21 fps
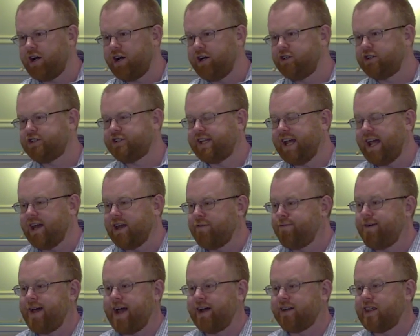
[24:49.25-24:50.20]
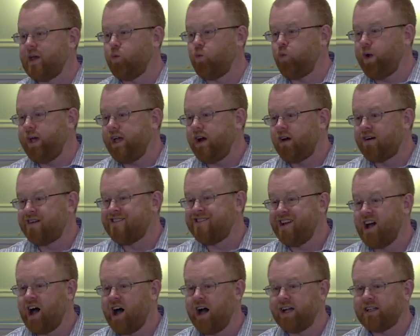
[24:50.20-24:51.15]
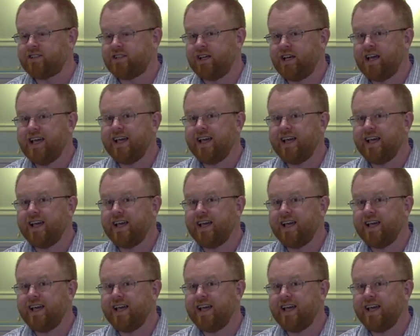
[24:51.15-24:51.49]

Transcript: understand the fact that we are not